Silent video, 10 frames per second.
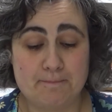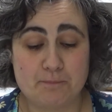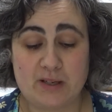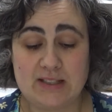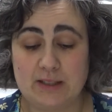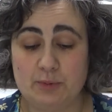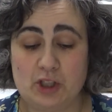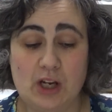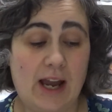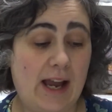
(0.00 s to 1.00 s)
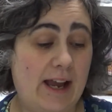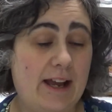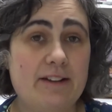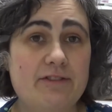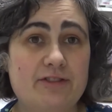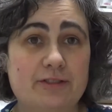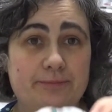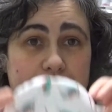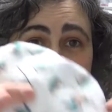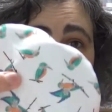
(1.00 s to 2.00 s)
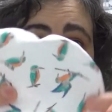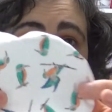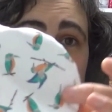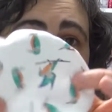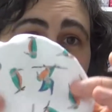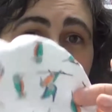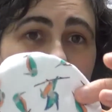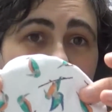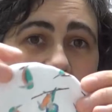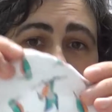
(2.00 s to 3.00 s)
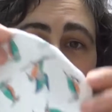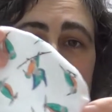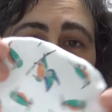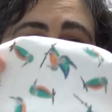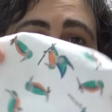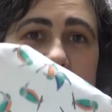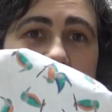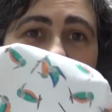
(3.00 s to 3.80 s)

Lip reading: Basically what you have, this is one of them, this is